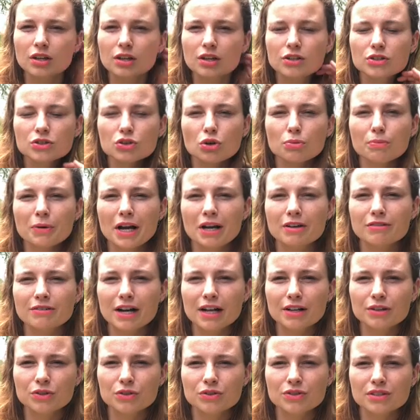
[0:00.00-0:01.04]
So my
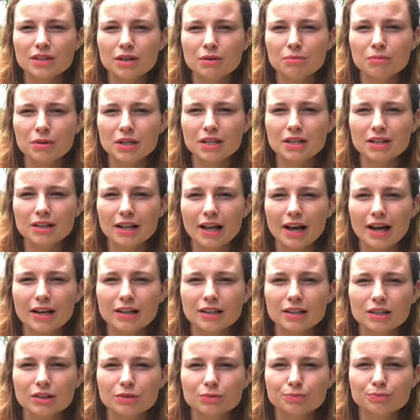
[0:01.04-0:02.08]
values can be
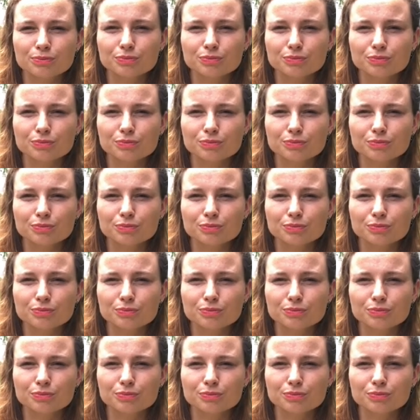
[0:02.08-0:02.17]
like,